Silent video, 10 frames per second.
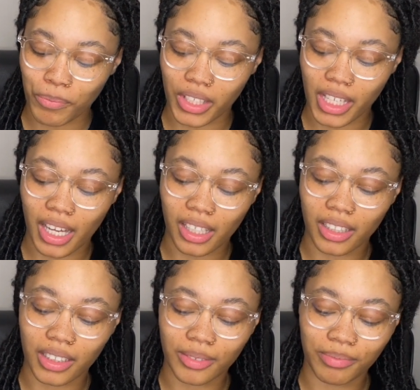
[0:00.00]

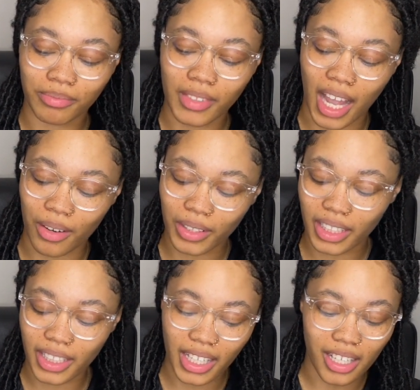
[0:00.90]
Y'all, I
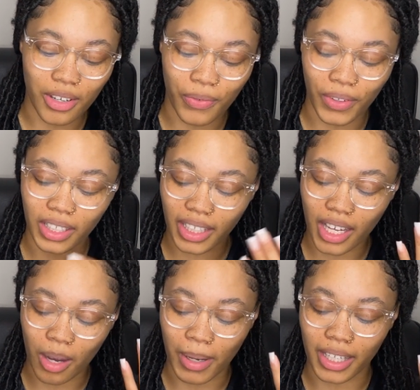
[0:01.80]
really need a filling
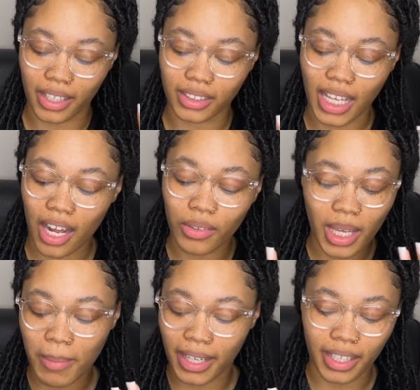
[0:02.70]
on my nails. I don't
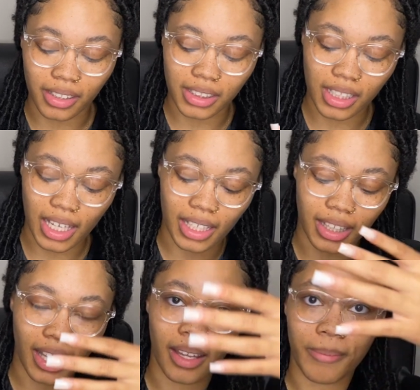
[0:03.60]
get my nails done like
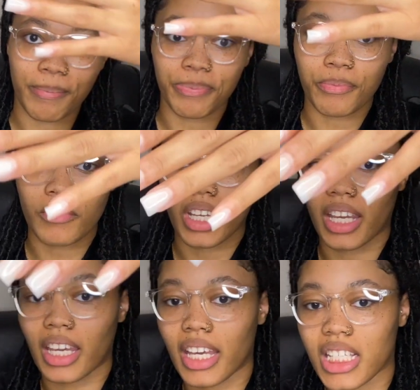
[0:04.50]
that,
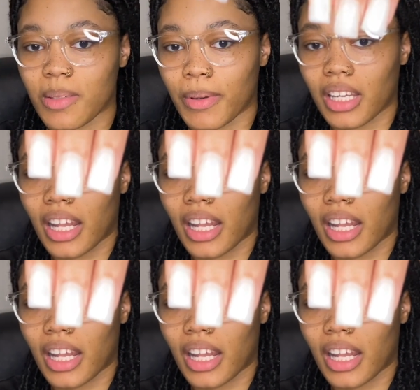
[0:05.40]
and it's been